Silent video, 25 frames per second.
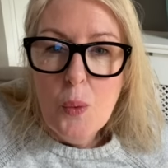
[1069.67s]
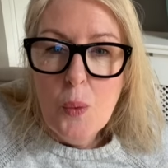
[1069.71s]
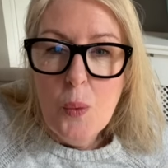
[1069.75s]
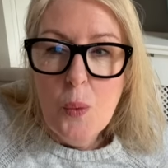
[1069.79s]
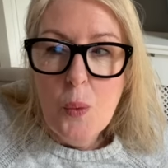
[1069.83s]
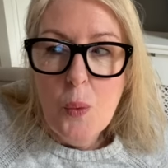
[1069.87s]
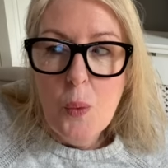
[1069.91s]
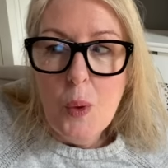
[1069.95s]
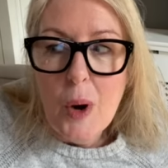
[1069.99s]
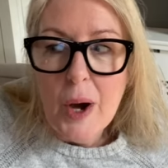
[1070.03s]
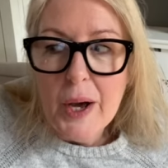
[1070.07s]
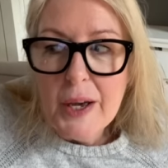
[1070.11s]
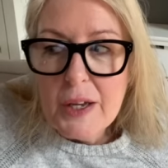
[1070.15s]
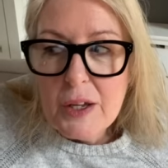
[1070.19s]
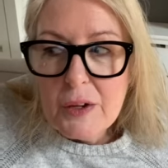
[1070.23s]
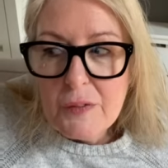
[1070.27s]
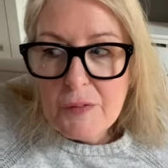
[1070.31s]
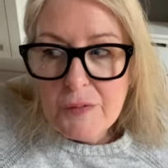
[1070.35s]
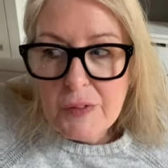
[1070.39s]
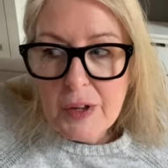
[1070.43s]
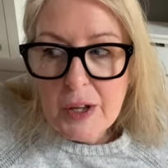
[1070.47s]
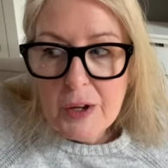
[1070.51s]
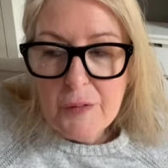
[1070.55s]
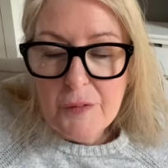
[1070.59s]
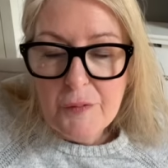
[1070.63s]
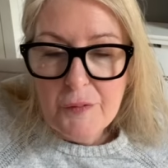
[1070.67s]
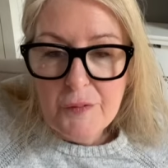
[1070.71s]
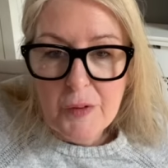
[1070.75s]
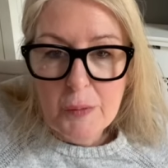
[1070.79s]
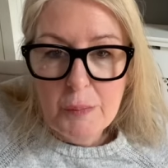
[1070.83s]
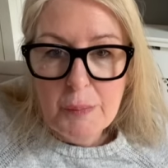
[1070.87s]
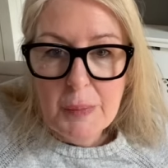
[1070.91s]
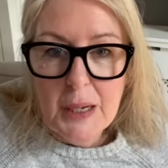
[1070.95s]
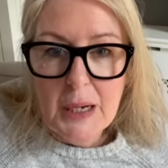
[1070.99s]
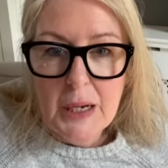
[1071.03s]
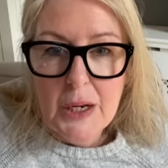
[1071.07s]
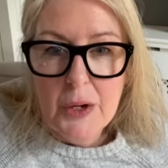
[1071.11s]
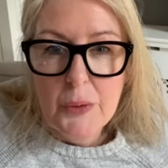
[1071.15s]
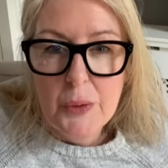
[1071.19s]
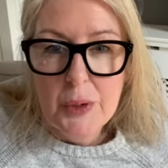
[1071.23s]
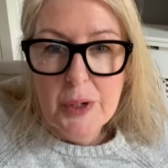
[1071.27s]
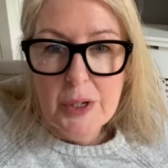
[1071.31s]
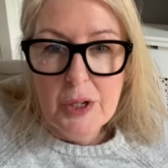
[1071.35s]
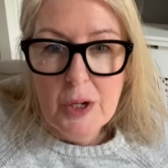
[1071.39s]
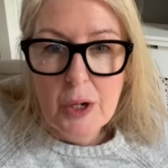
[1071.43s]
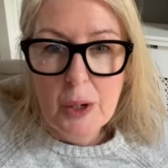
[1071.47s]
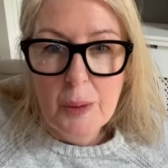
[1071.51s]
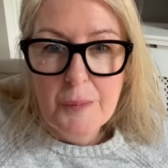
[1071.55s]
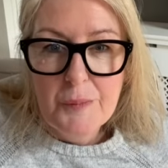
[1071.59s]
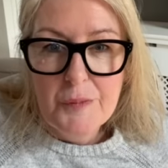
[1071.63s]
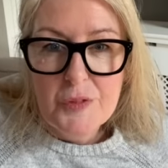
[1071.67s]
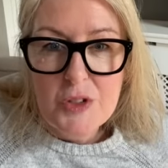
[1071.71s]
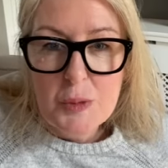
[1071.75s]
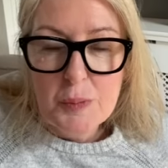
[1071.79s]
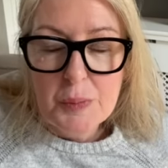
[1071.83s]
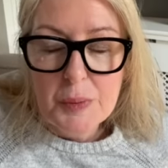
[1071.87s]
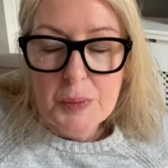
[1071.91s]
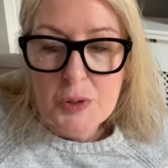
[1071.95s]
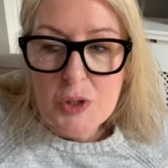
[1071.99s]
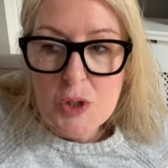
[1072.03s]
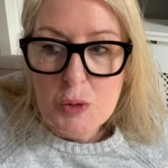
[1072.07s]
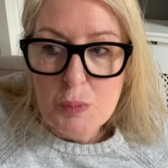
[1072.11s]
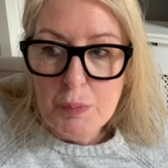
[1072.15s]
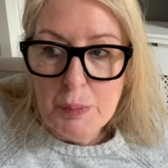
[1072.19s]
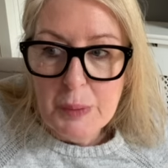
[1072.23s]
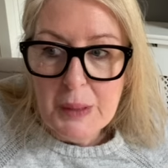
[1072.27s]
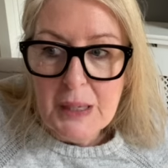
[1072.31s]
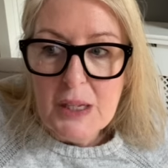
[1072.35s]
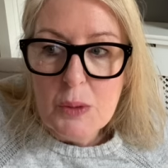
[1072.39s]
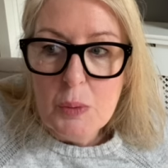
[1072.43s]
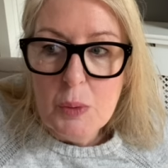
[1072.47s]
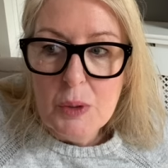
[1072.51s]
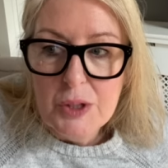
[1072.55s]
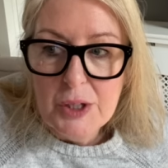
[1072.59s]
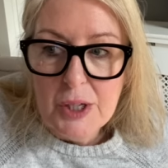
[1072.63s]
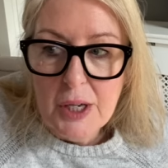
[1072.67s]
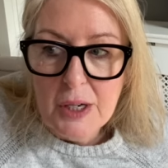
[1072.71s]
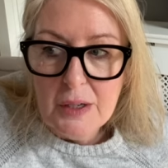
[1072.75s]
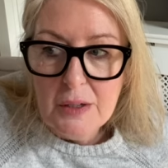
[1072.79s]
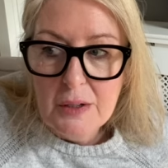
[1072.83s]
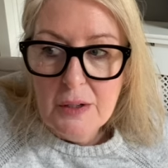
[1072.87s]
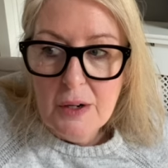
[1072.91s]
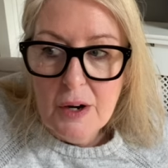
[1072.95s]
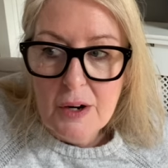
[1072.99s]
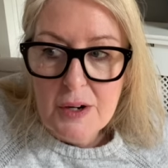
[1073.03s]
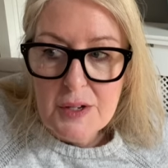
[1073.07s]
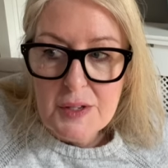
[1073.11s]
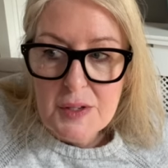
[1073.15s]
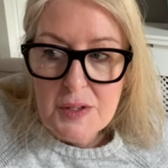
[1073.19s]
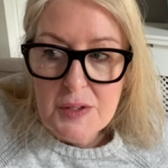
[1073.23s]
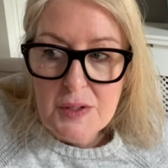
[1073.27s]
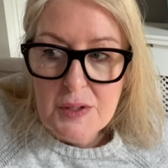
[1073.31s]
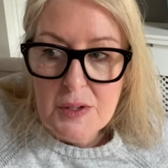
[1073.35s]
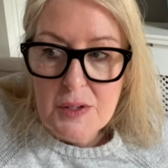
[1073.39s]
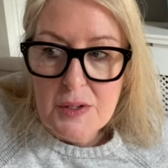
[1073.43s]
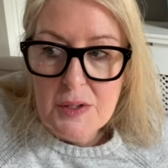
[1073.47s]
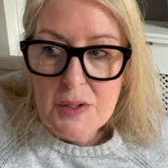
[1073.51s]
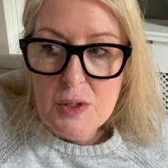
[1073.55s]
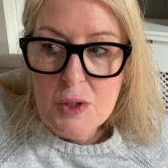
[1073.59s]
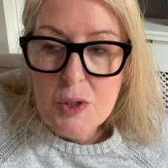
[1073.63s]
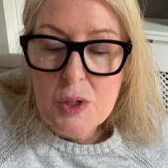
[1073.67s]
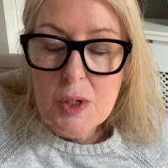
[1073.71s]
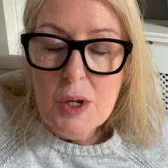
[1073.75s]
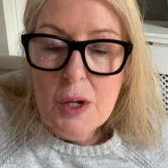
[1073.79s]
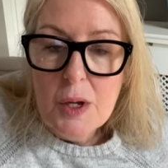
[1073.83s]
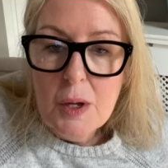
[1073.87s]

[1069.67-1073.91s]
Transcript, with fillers: why it felt familiar and comfortable to be with that narcissist,